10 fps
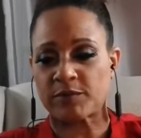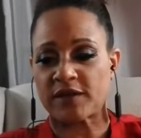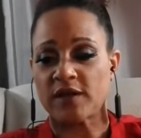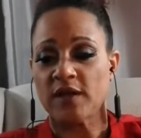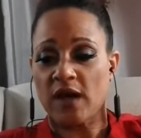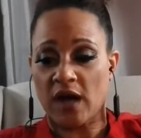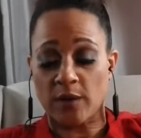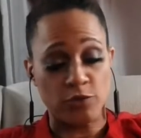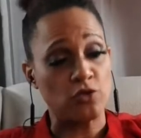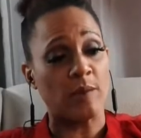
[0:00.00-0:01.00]
But
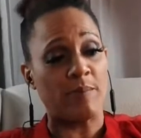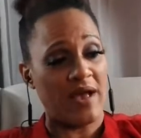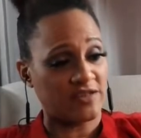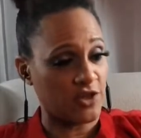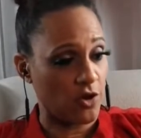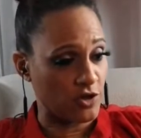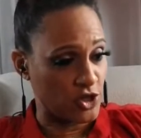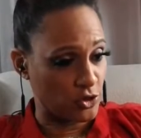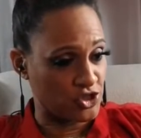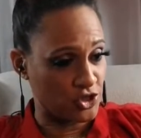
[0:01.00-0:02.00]
you can pass that on to
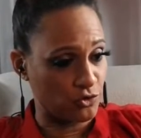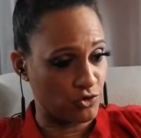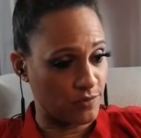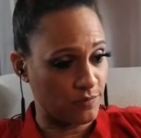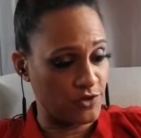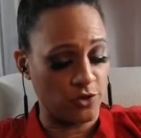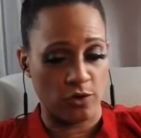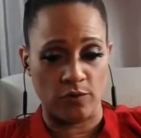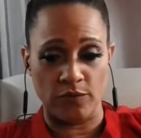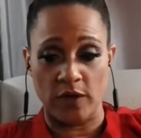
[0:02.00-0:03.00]
your children. You
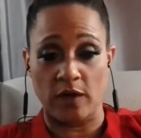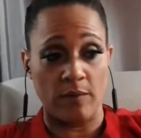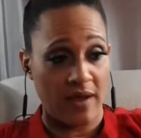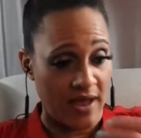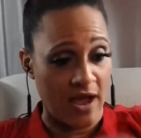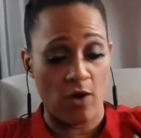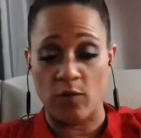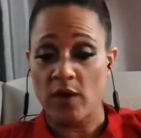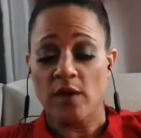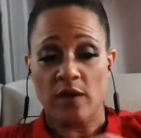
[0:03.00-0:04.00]
know,
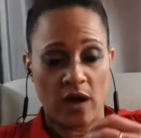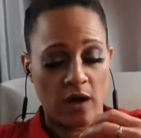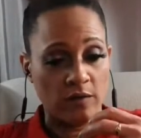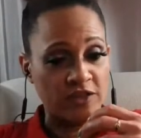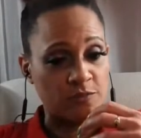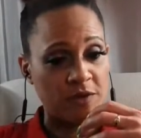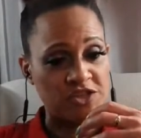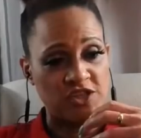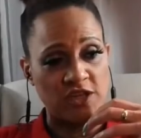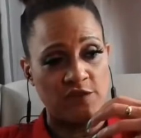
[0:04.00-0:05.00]

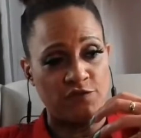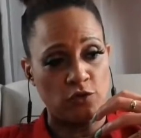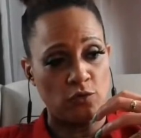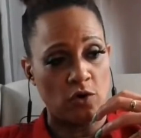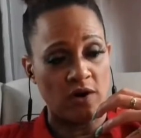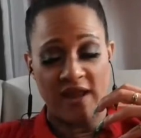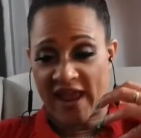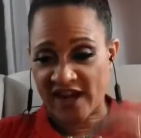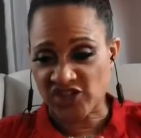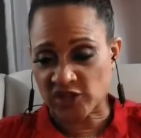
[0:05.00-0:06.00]
especially if you are an
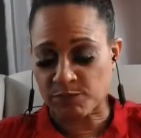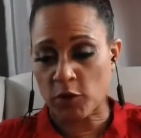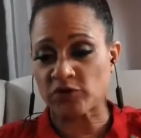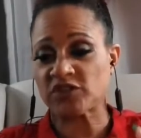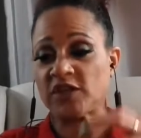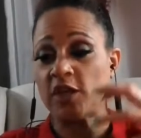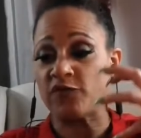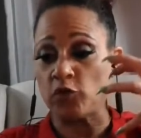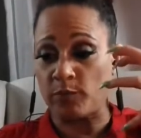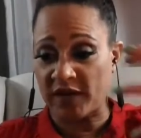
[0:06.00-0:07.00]
anxious person,
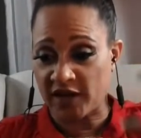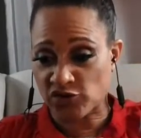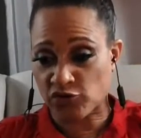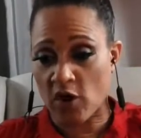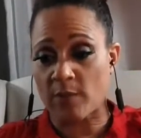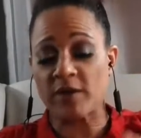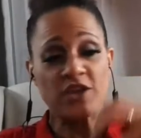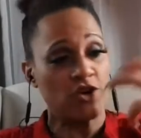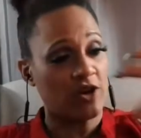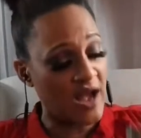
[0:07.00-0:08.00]
if you've been in trauma
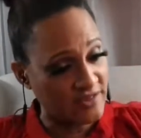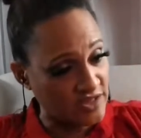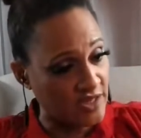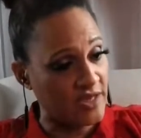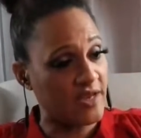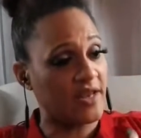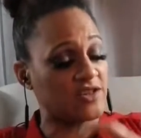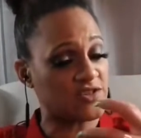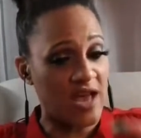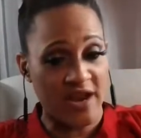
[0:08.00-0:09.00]
and you're constantly in
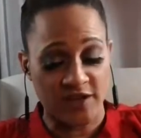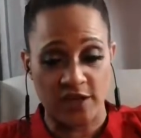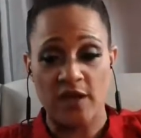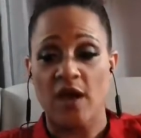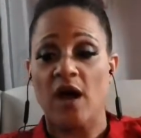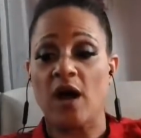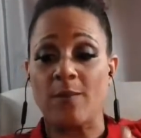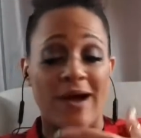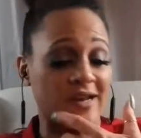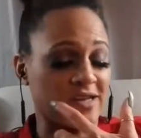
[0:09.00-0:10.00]
anxiety.
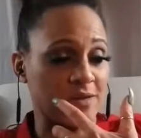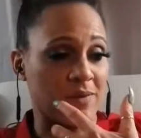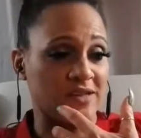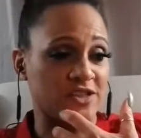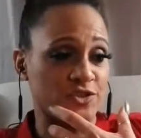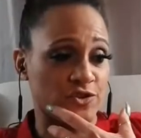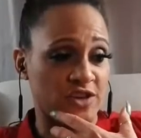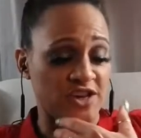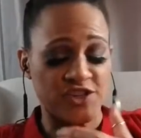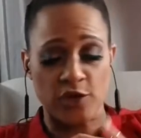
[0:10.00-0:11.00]
I did my
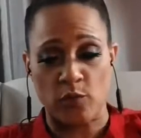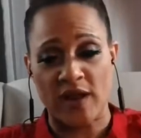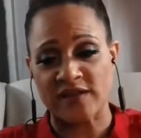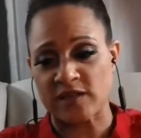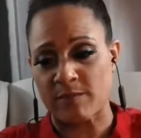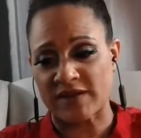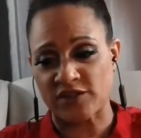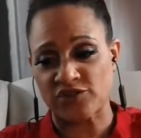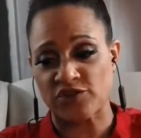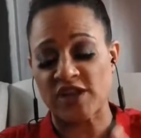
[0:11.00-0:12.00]
dissertation, and when I did my
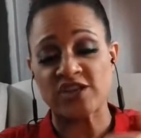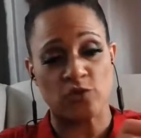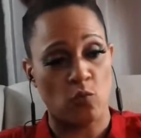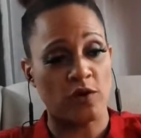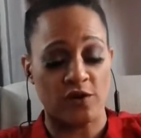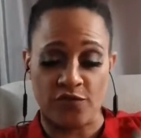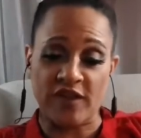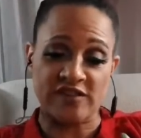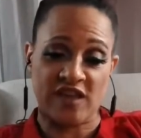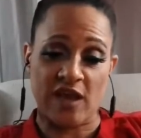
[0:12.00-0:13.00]
dissertation, one of the
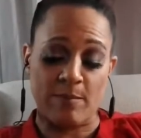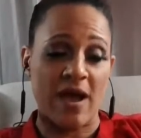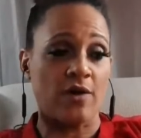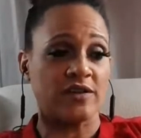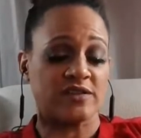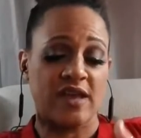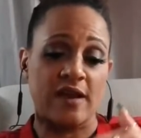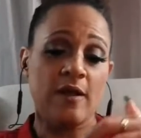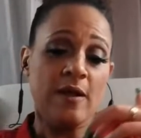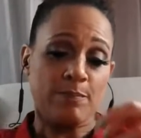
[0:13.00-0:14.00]
things came out is
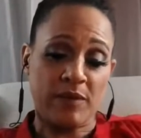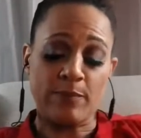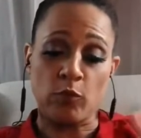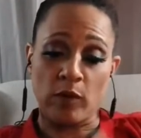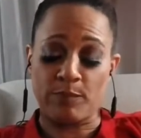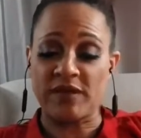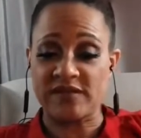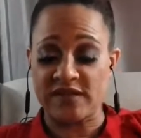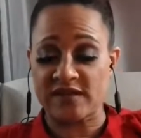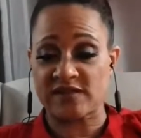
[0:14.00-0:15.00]
that people with
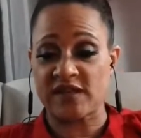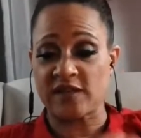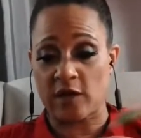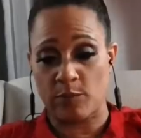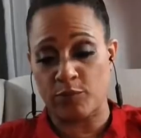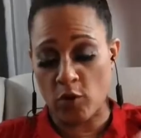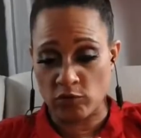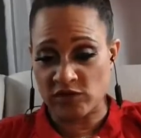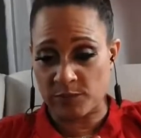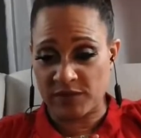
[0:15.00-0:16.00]
PTSD that are
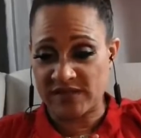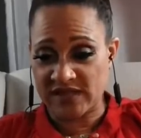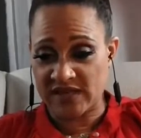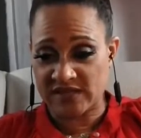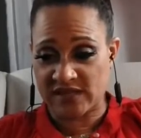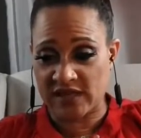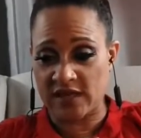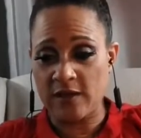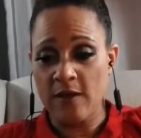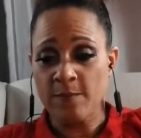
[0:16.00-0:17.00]
prone to
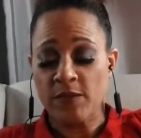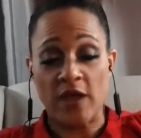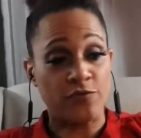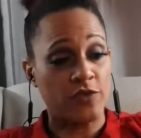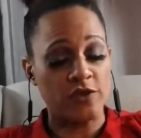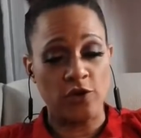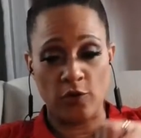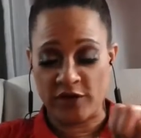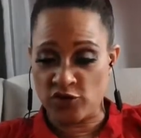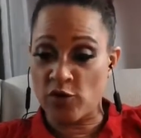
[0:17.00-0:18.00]
PTSD, and you
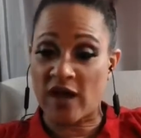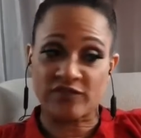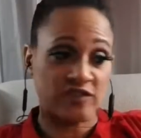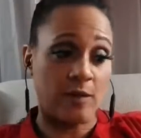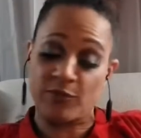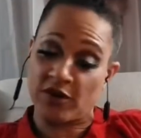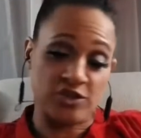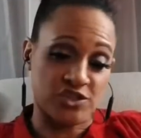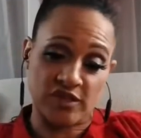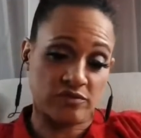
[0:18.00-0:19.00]
know, and you have some that
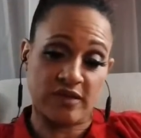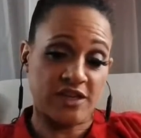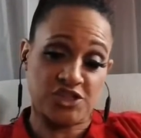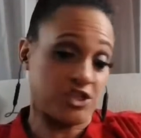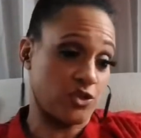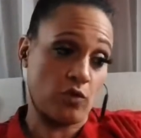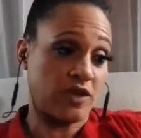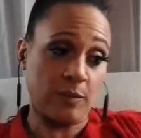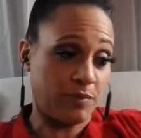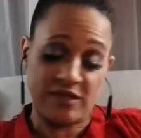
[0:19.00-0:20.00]
are just
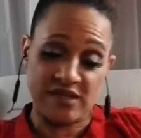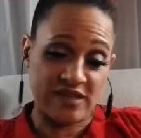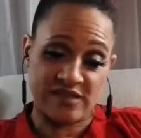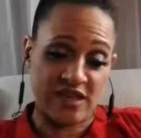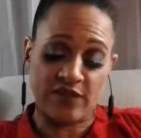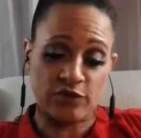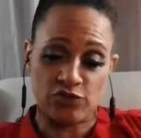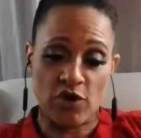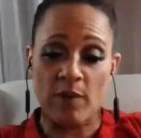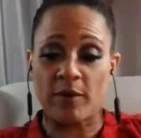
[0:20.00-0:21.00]
don't get PTSD after
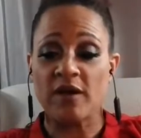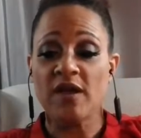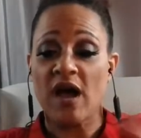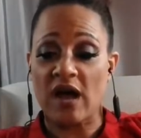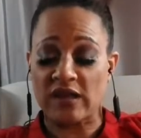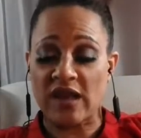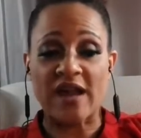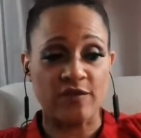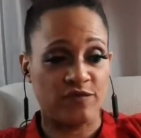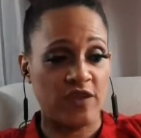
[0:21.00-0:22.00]
trauma. A
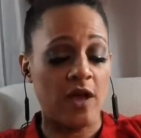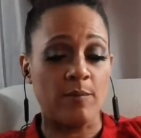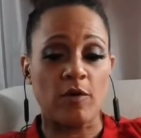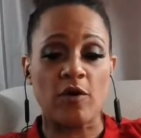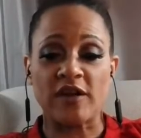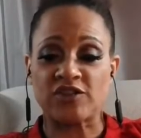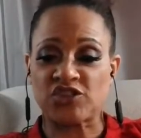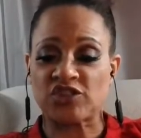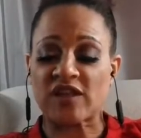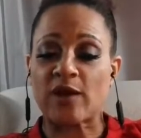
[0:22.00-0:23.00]
lot of them are,
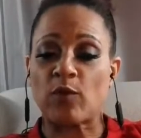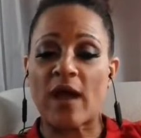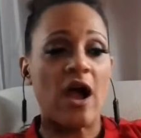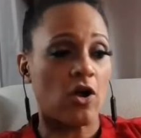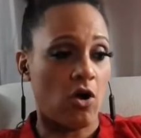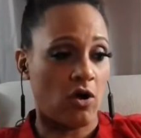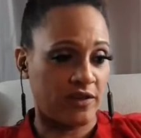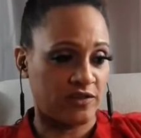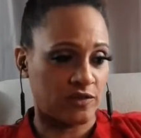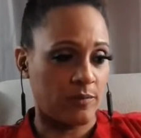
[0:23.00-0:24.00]
it's just like with
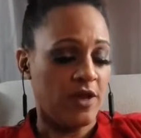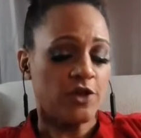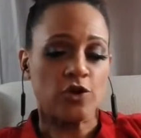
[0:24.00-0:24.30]
alcoholism.